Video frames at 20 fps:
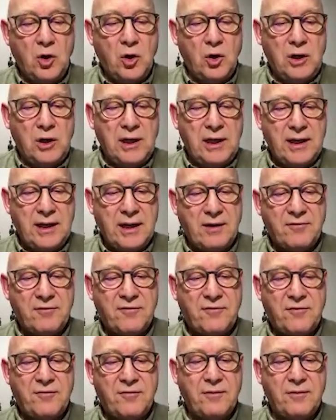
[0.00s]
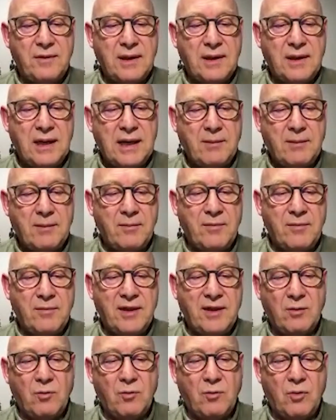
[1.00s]
early enough
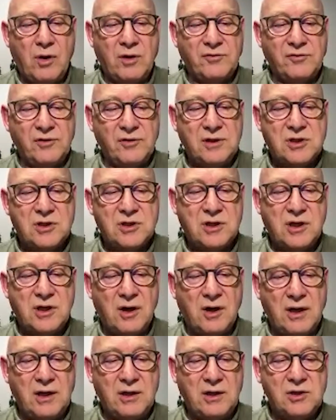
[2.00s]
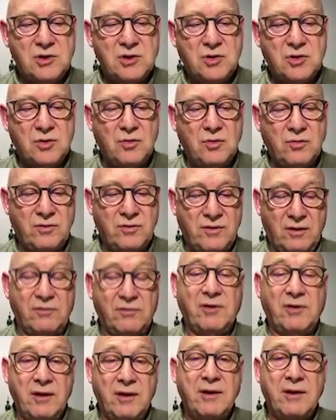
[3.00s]
that it wasn't going to, that
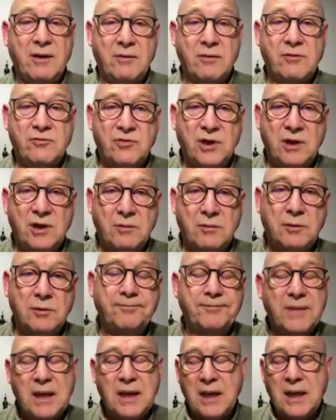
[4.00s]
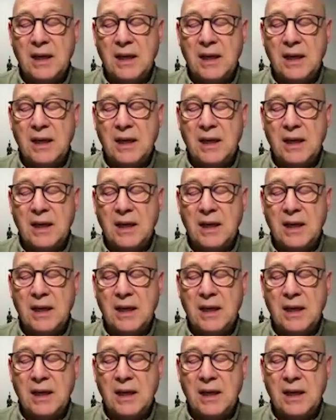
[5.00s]
it was treatable,